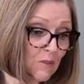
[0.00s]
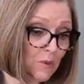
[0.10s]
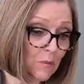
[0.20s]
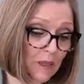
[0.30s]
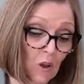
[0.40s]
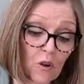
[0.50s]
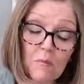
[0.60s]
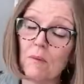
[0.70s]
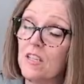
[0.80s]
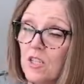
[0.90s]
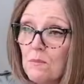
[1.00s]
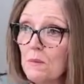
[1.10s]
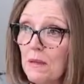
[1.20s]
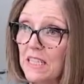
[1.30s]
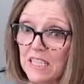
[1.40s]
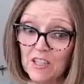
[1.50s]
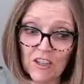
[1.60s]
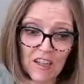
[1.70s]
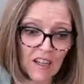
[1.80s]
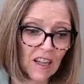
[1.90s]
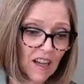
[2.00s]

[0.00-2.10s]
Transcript: It will be. Or it might just be my dinner.